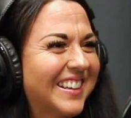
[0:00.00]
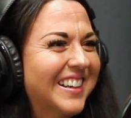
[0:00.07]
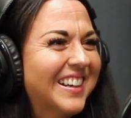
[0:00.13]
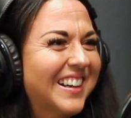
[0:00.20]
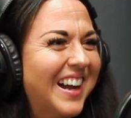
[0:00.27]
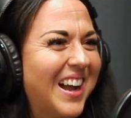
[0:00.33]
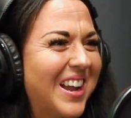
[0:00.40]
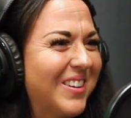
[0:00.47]

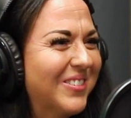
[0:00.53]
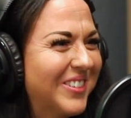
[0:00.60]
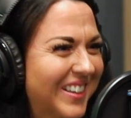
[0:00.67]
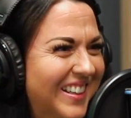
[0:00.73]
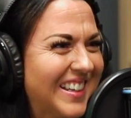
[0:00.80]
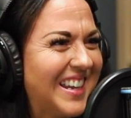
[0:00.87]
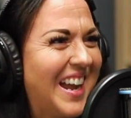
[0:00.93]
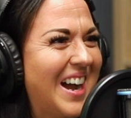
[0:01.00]
I
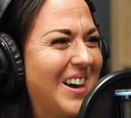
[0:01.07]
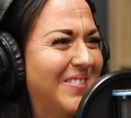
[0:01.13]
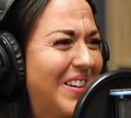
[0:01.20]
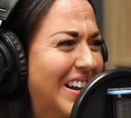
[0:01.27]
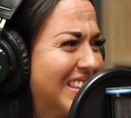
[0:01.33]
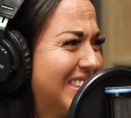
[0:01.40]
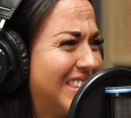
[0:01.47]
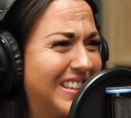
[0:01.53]
really am.
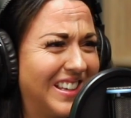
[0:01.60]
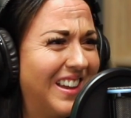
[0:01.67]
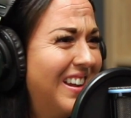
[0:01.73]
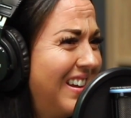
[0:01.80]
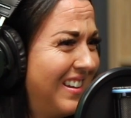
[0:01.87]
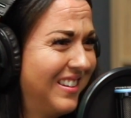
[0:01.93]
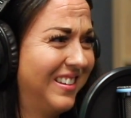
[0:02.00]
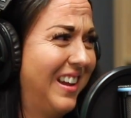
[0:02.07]

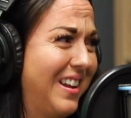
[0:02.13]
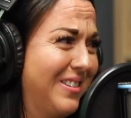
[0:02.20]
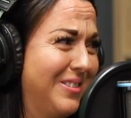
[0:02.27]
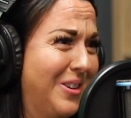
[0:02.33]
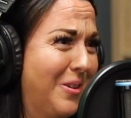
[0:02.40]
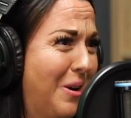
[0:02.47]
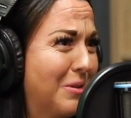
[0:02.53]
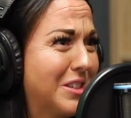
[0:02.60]
I don't
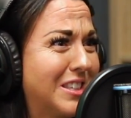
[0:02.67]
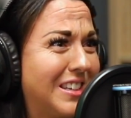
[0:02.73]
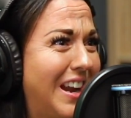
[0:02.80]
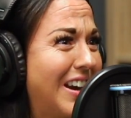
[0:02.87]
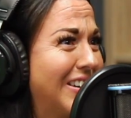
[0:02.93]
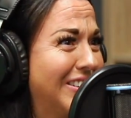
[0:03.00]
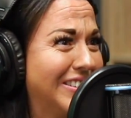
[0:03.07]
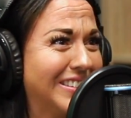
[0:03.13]
know. I was
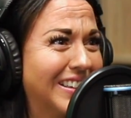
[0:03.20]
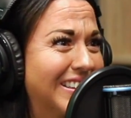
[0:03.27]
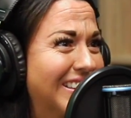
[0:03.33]
scared.